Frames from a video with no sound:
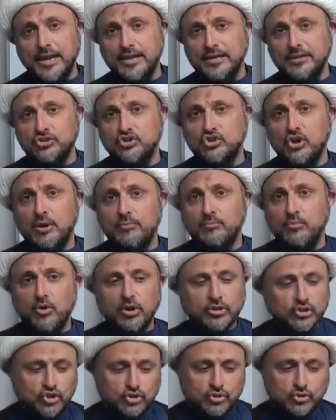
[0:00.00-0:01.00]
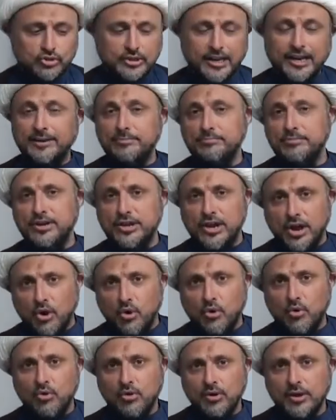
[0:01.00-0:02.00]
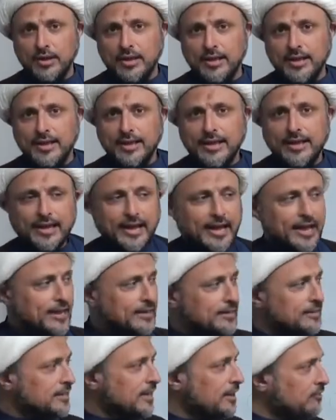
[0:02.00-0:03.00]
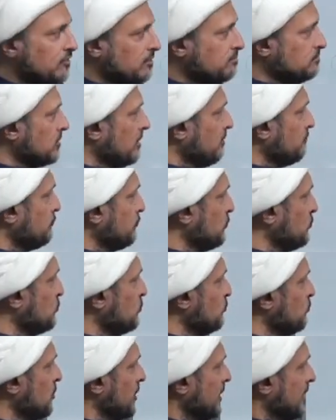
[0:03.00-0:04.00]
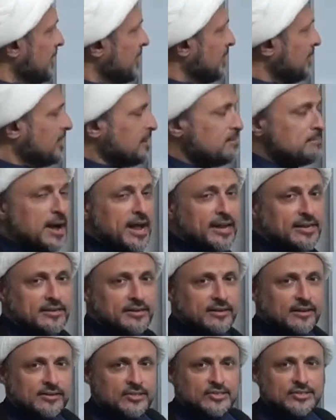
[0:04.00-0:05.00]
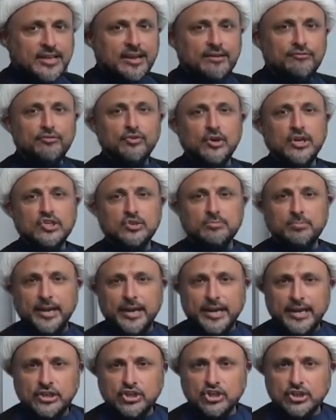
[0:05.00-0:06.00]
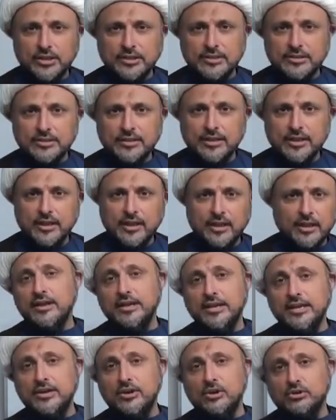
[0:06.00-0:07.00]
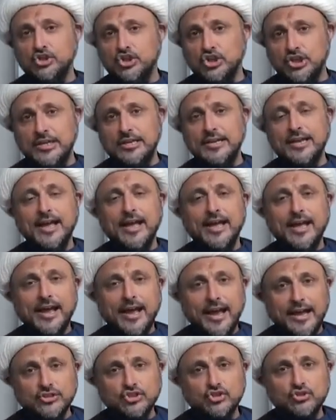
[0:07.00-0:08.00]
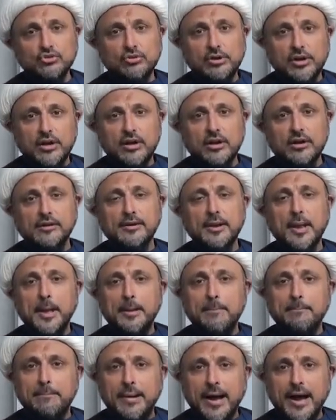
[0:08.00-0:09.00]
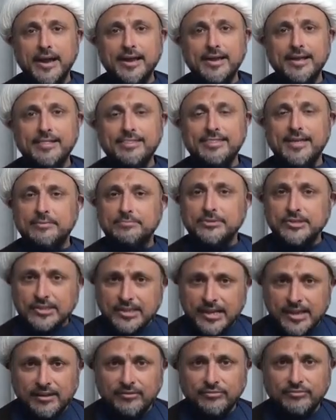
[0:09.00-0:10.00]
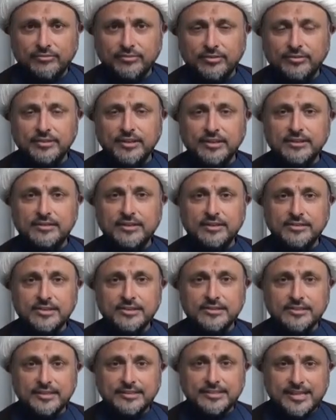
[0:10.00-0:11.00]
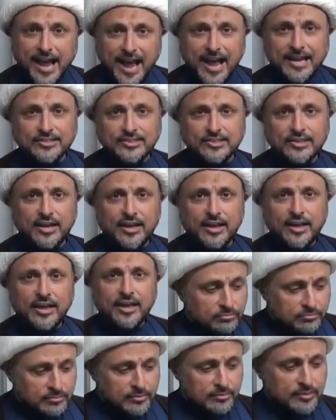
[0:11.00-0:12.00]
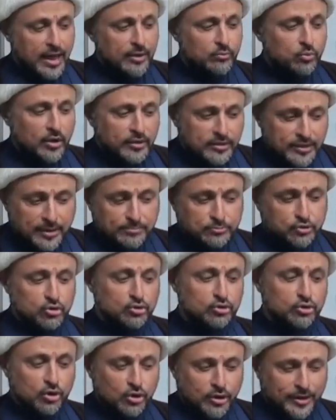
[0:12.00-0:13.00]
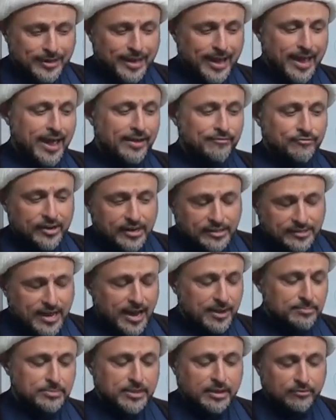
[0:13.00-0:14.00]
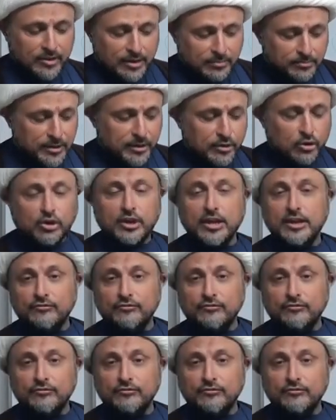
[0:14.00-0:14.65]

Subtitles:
My job was to tell him no and give him a few reminders and few explanations. He or she has to learn by themselves. This is a task. I want them to look every time. They will be